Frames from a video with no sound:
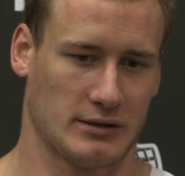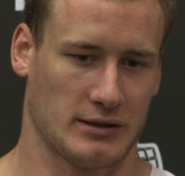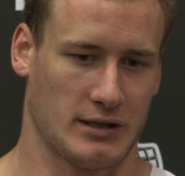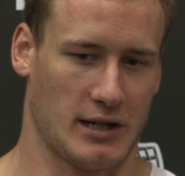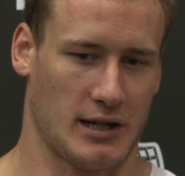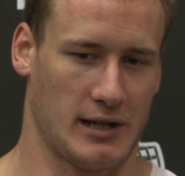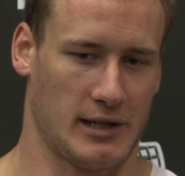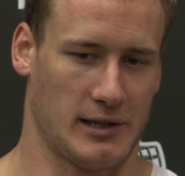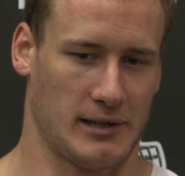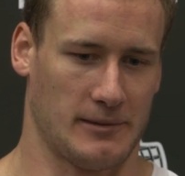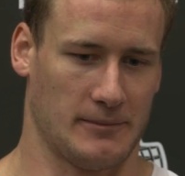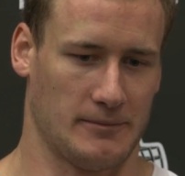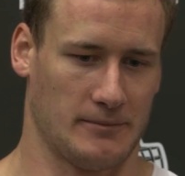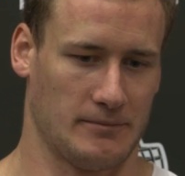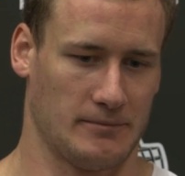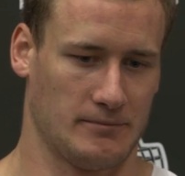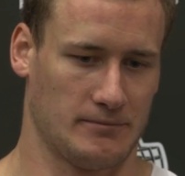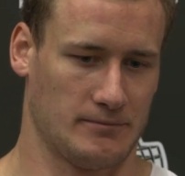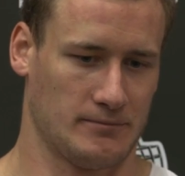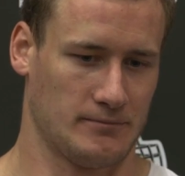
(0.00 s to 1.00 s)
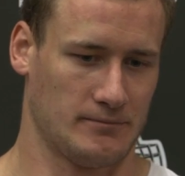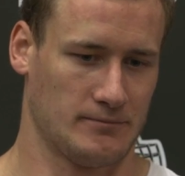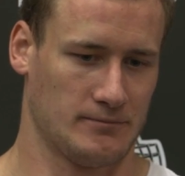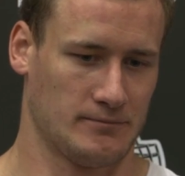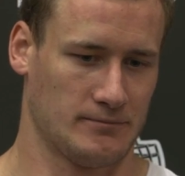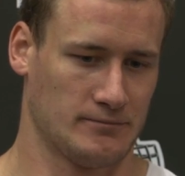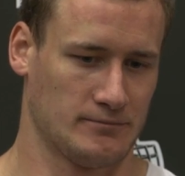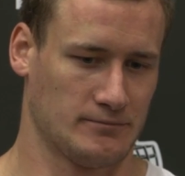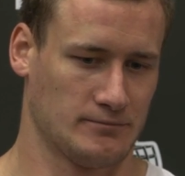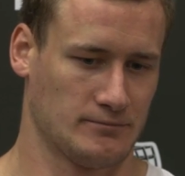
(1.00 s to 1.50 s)
Um,
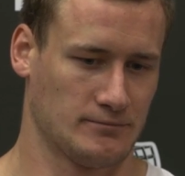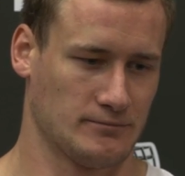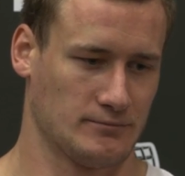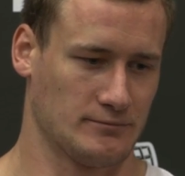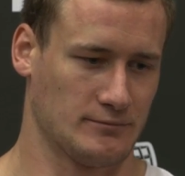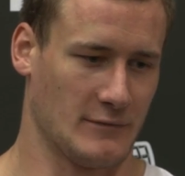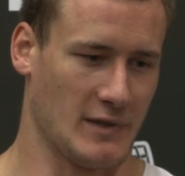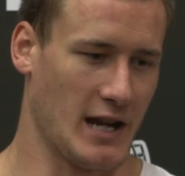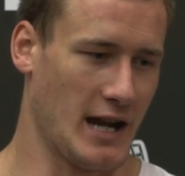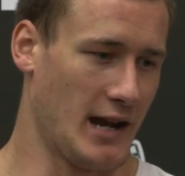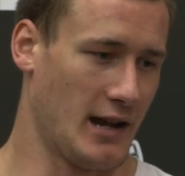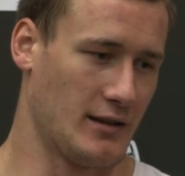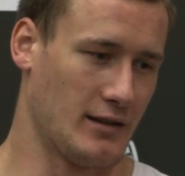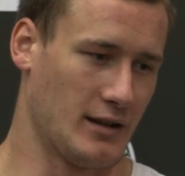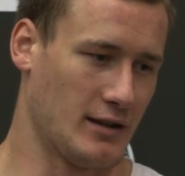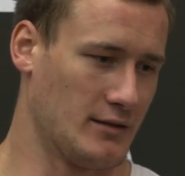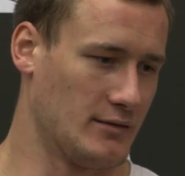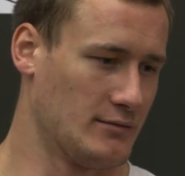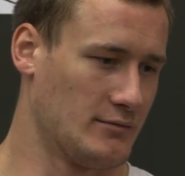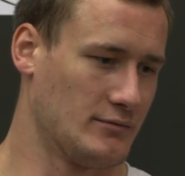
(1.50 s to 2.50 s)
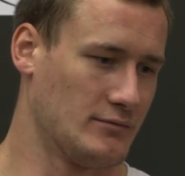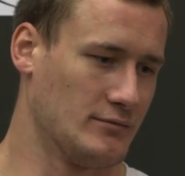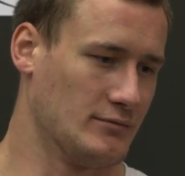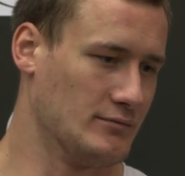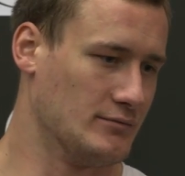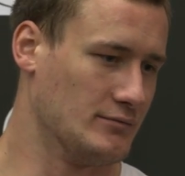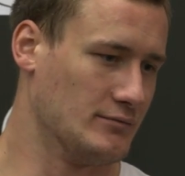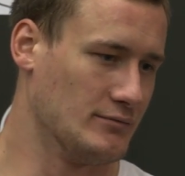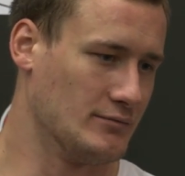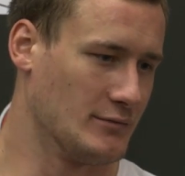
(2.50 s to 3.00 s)
yeah, and then,
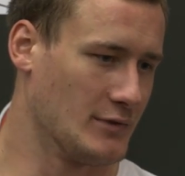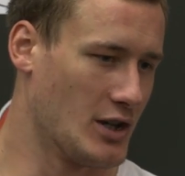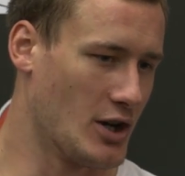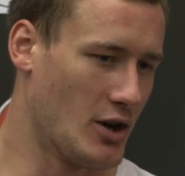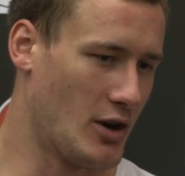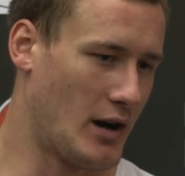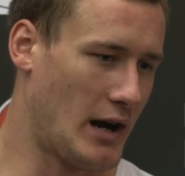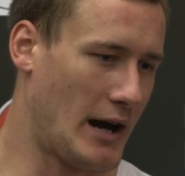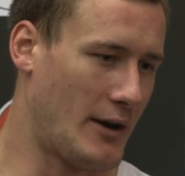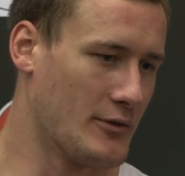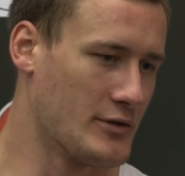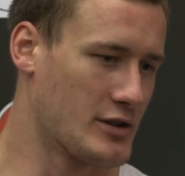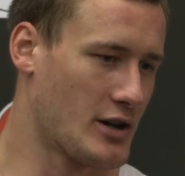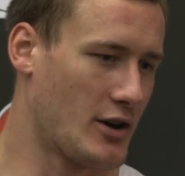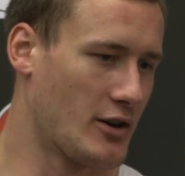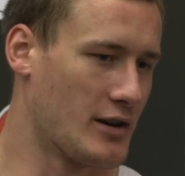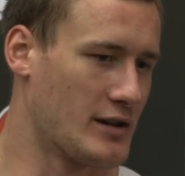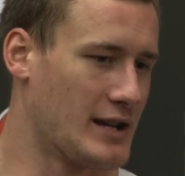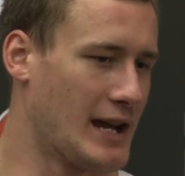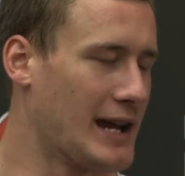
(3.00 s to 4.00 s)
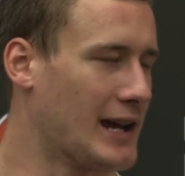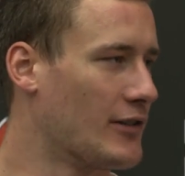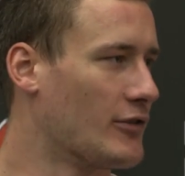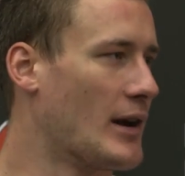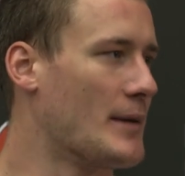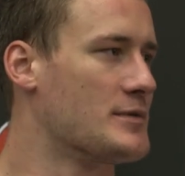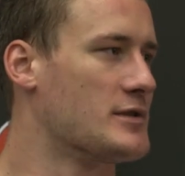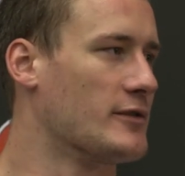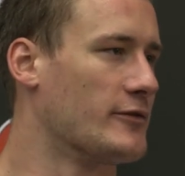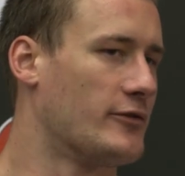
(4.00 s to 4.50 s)
you know, I was already taking
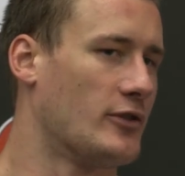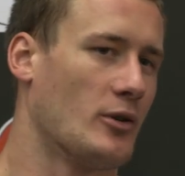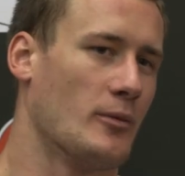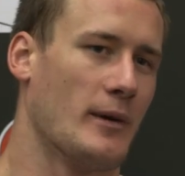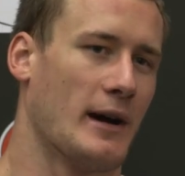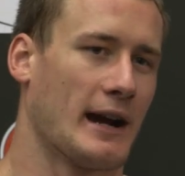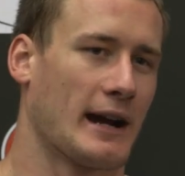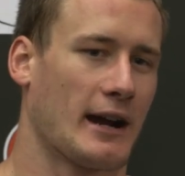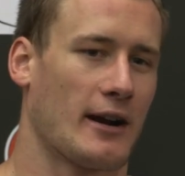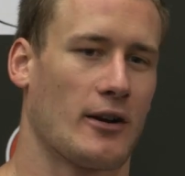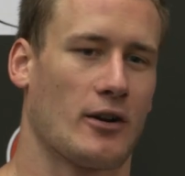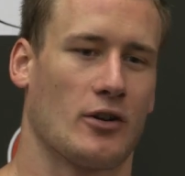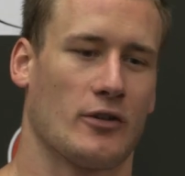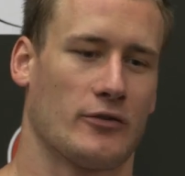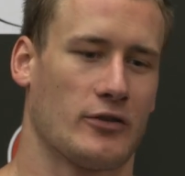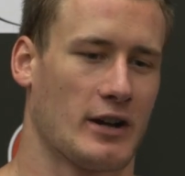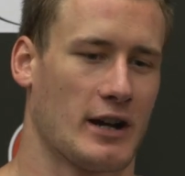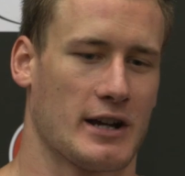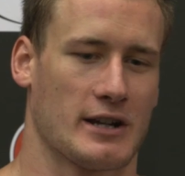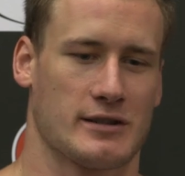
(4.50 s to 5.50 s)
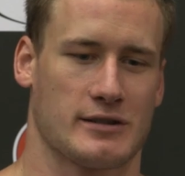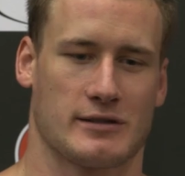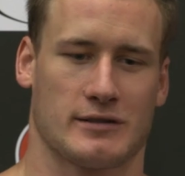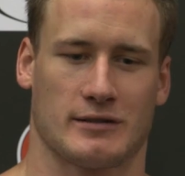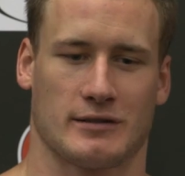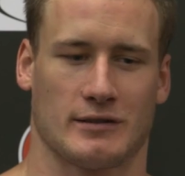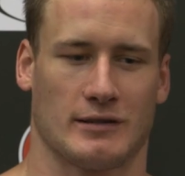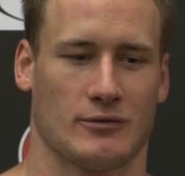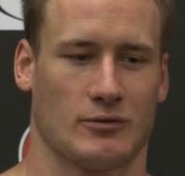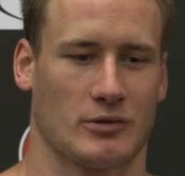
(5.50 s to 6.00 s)
reps at fullback. I don't know if you
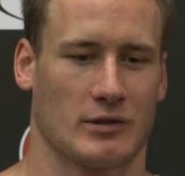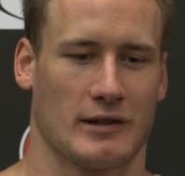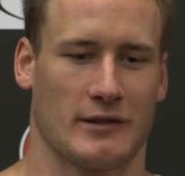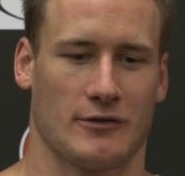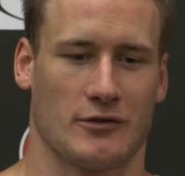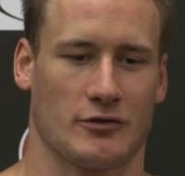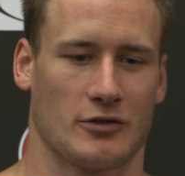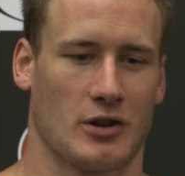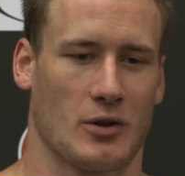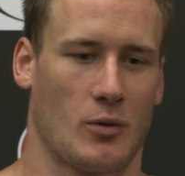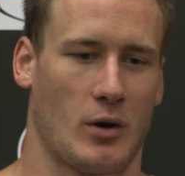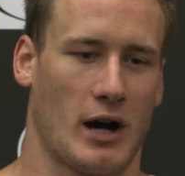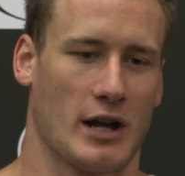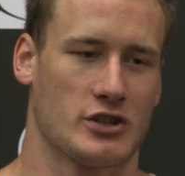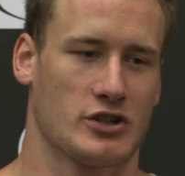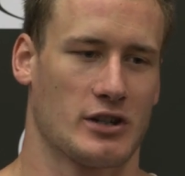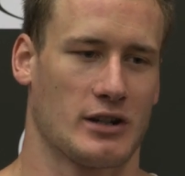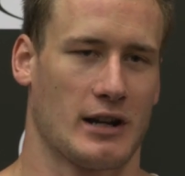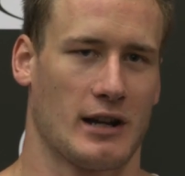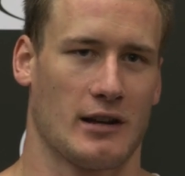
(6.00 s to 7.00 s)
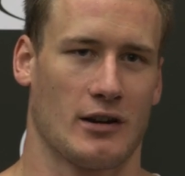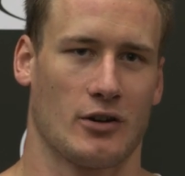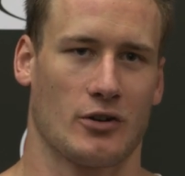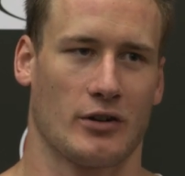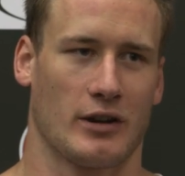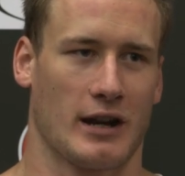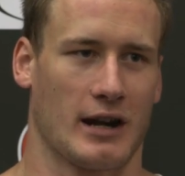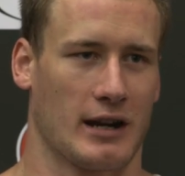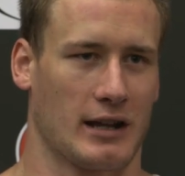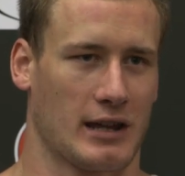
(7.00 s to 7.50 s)
guys were even really watching
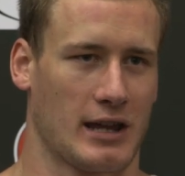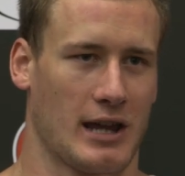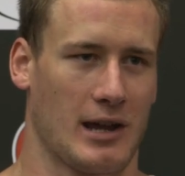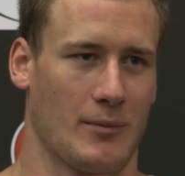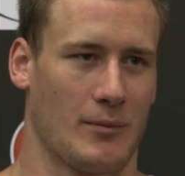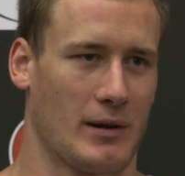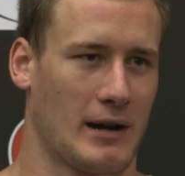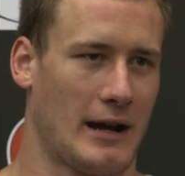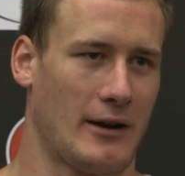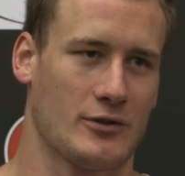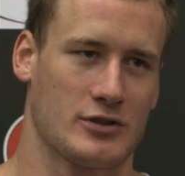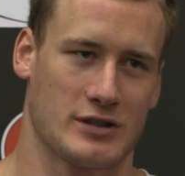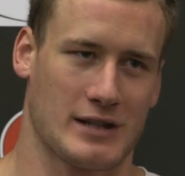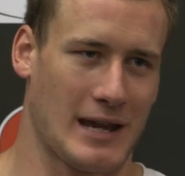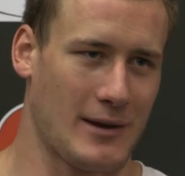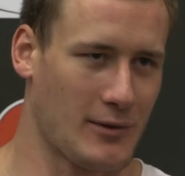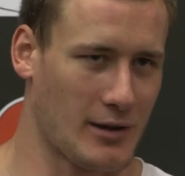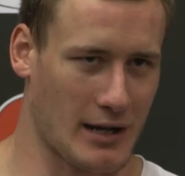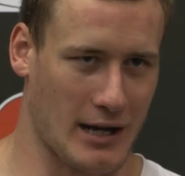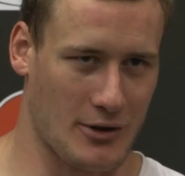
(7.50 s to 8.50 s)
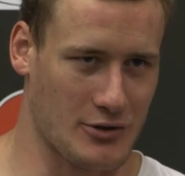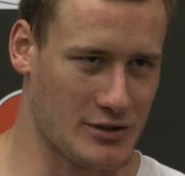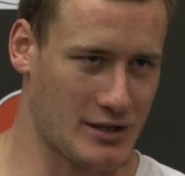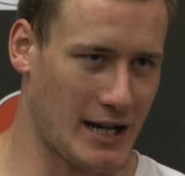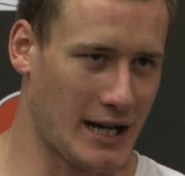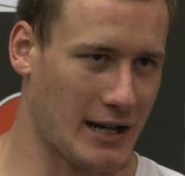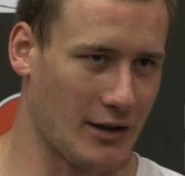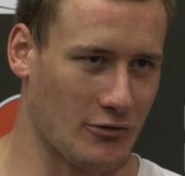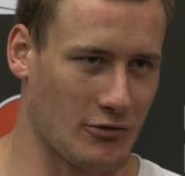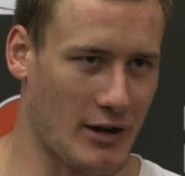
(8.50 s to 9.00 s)
early on in camp, but I was taking I was
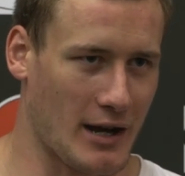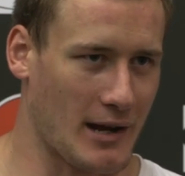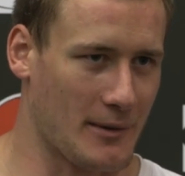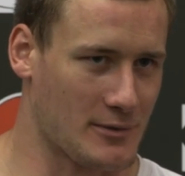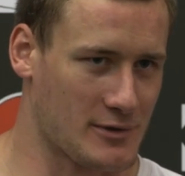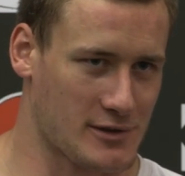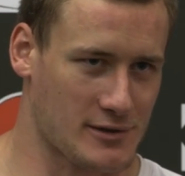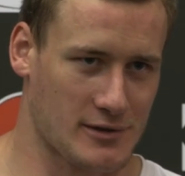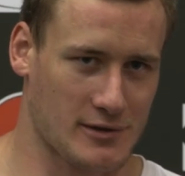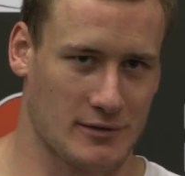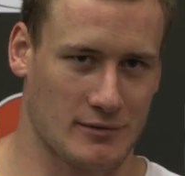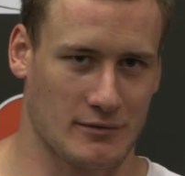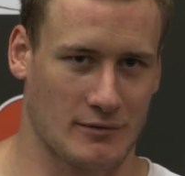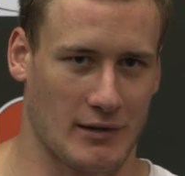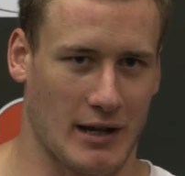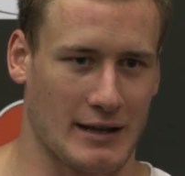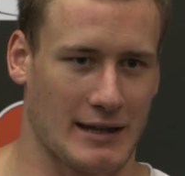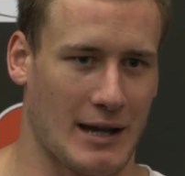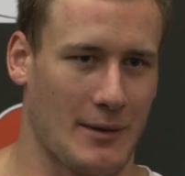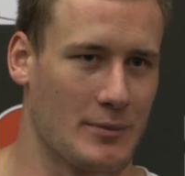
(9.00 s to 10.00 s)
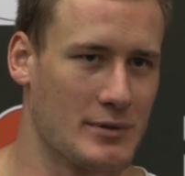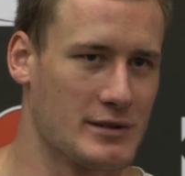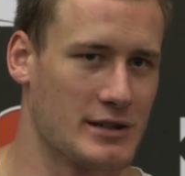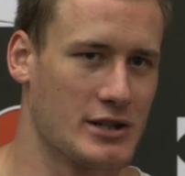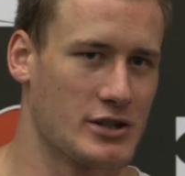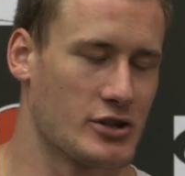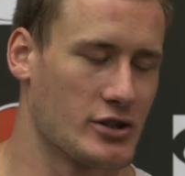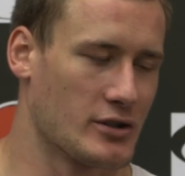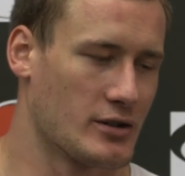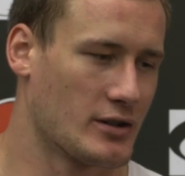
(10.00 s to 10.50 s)
taking reps at that
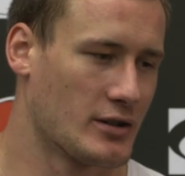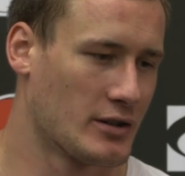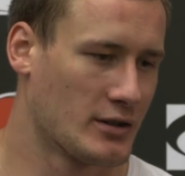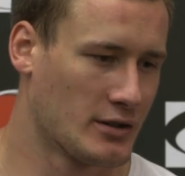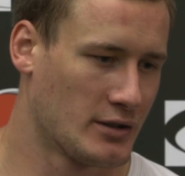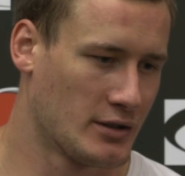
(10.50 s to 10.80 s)
position,